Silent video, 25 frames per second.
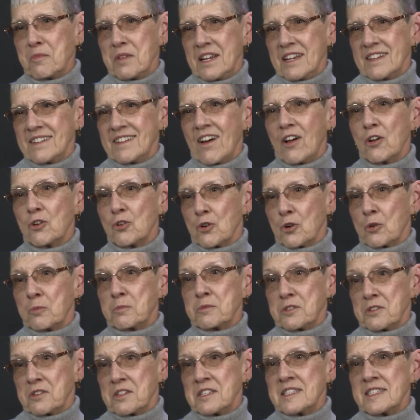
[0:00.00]
The adult
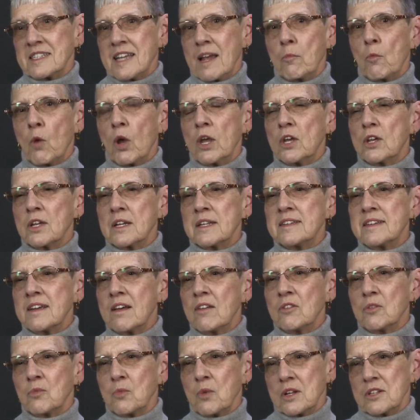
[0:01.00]
groups are the same way. You can
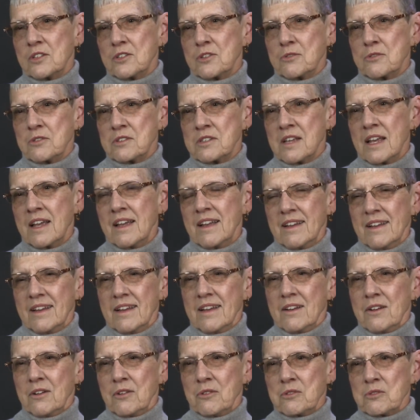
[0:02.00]
tell the ones
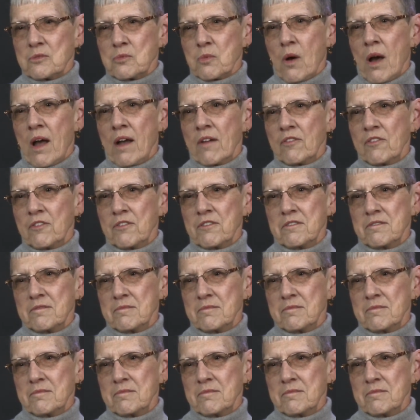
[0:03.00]
whose wife,